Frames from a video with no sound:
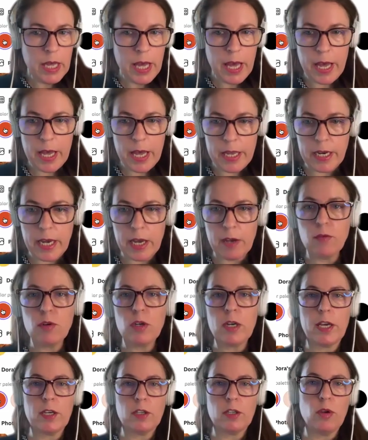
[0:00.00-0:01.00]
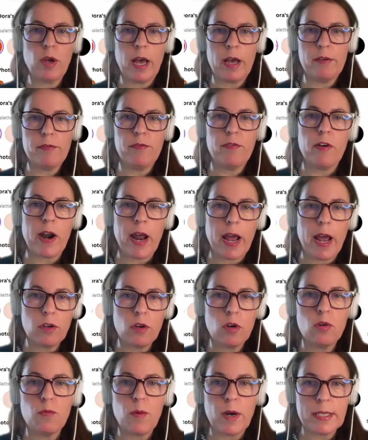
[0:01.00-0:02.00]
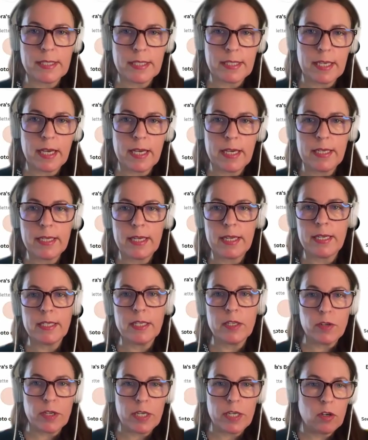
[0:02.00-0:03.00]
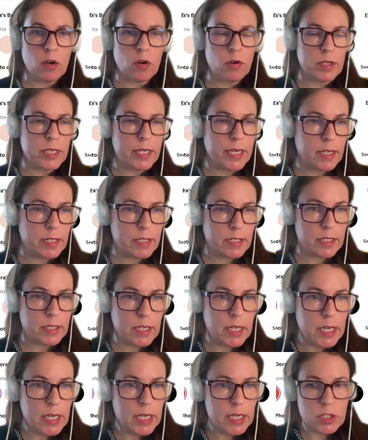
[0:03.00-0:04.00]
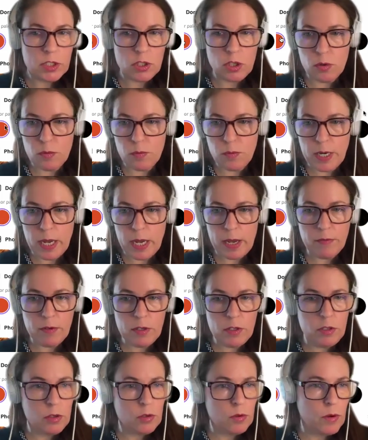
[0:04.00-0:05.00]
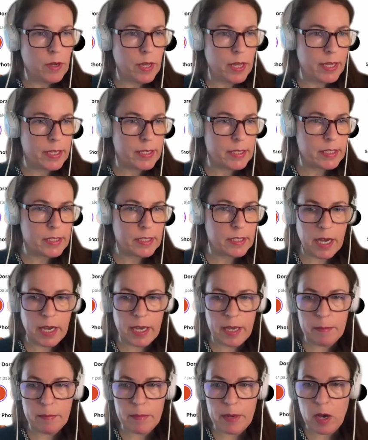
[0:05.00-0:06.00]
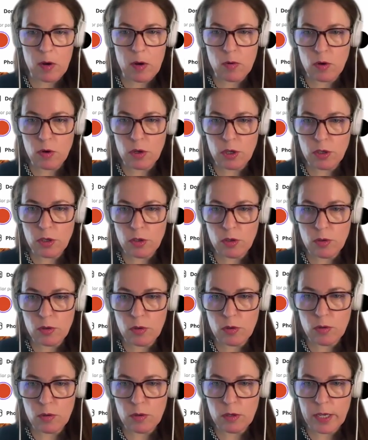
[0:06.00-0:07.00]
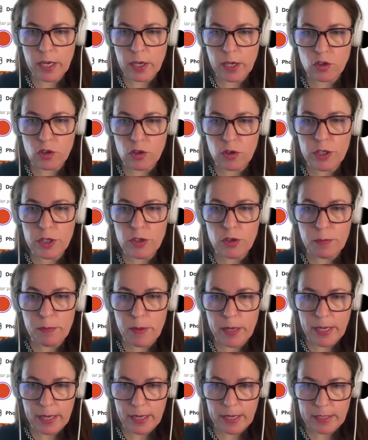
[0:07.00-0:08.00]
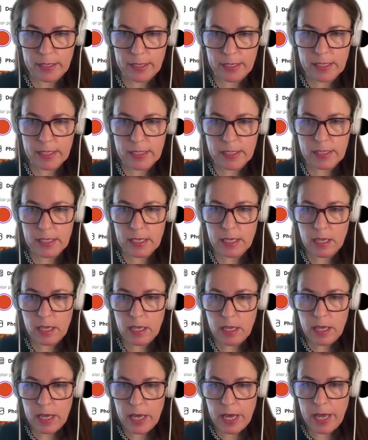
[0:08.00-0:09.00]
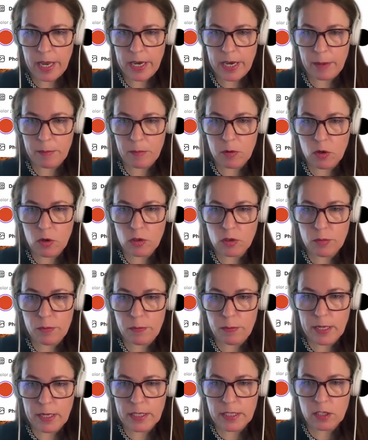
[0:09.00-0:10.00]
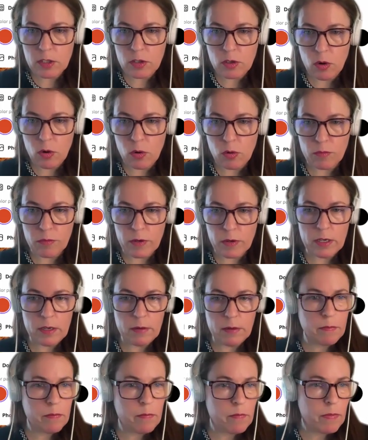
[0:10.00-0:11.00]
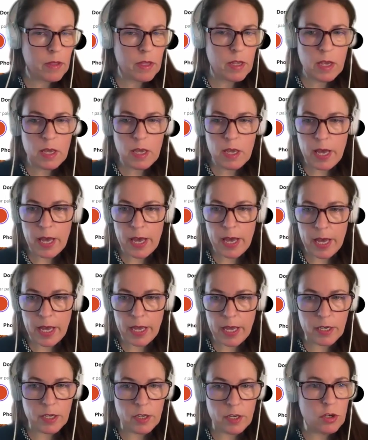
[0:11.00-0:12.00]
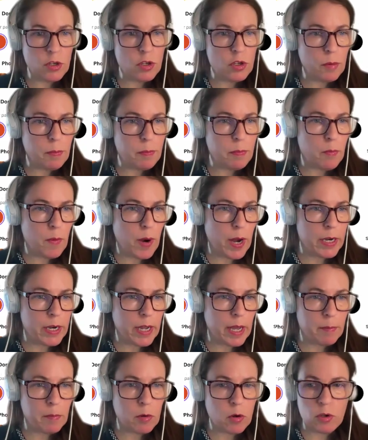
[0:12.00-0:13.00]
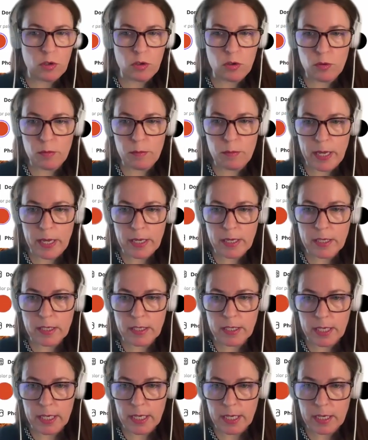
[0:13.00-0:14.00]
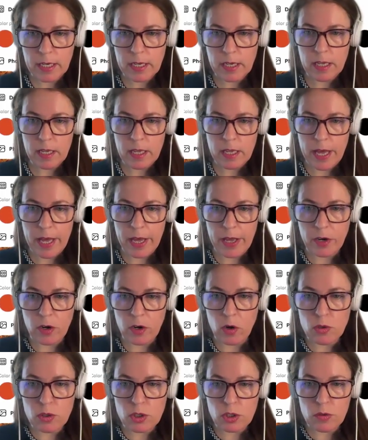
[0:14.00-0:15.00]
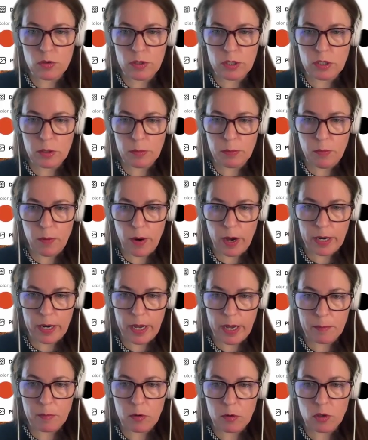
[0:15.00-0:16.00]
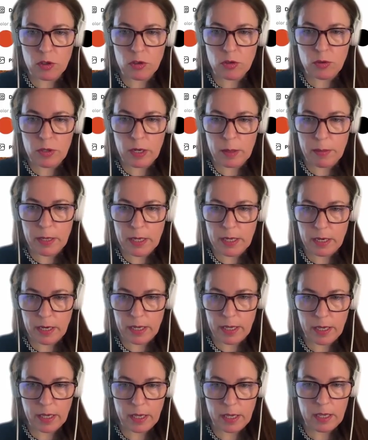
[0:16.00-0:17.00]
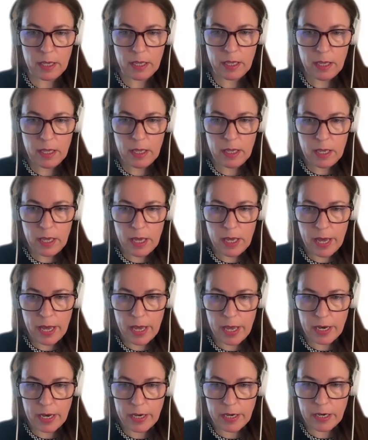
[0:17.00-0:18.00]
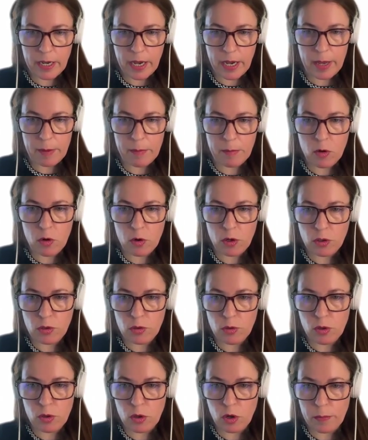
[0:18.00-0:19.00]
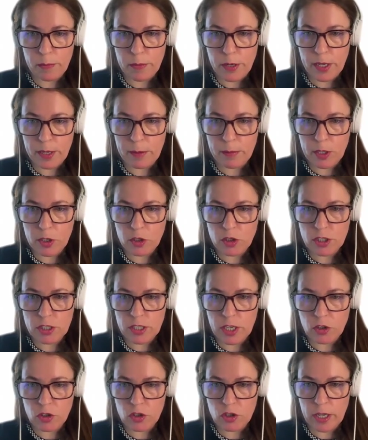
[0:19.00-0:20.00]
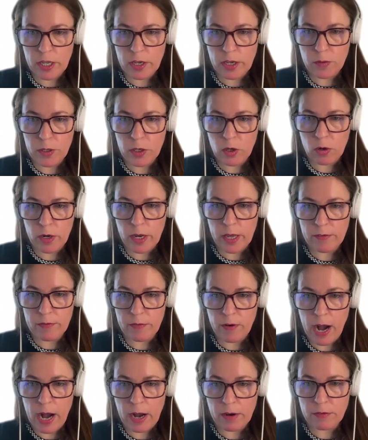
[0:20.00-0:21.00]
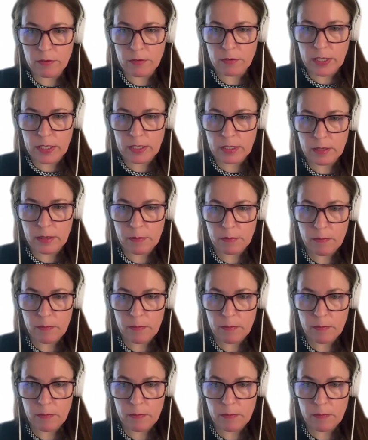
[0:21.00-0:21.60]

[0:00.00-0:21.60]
And I would like to have red on one side and green on the other. So what I will do is I am now going to actually duplicate this and I'm going to place it over. And the top one I'm going to make green. And also the top one I'm going to double click. And I'm going to crop the image such that we only have half of it.